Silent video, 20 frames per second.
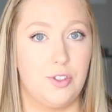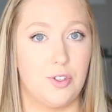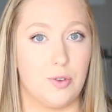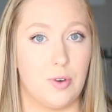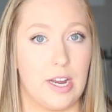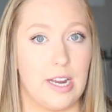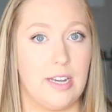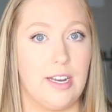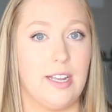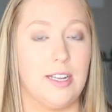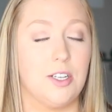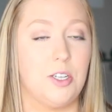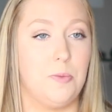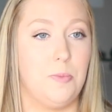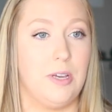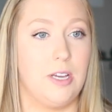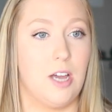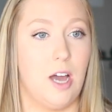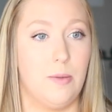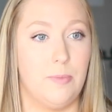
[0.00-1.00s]
training to
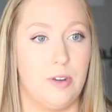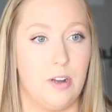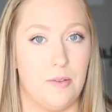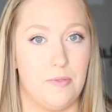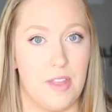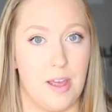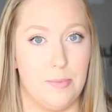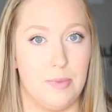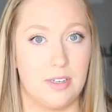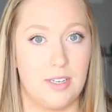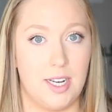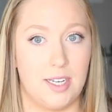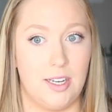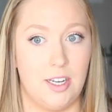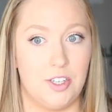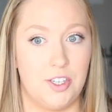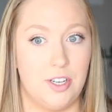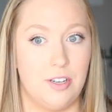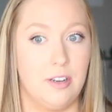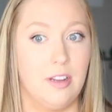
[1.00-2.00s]
become an ophthalmic
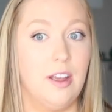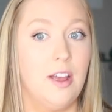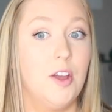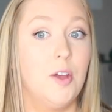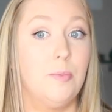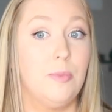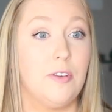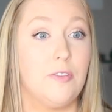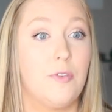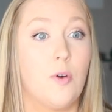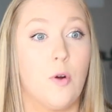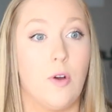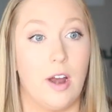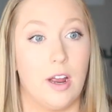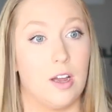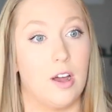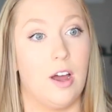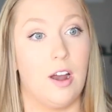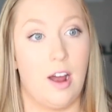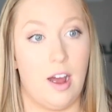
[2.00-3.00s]
technician before
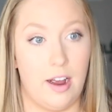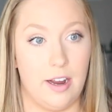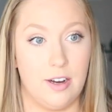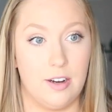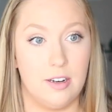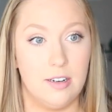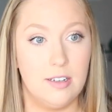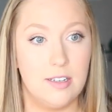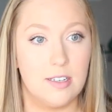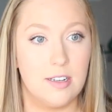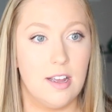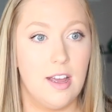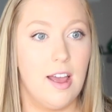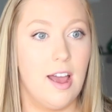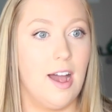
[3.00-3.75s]
I got hired.